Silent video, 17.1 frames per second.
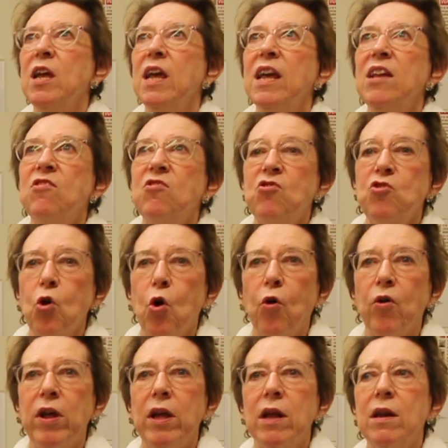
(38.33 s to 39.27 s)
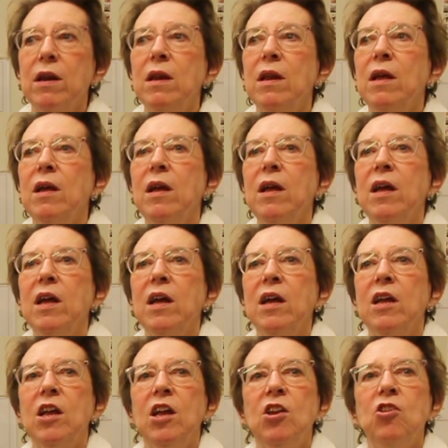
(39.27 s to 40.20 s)
historian,
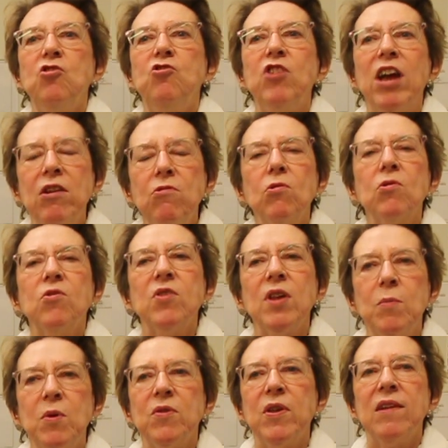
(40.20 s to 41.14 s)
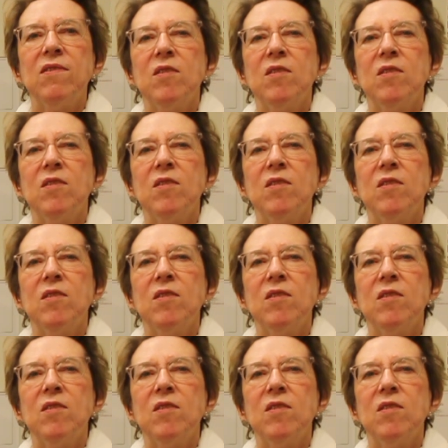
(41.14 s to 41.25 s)
general Somerset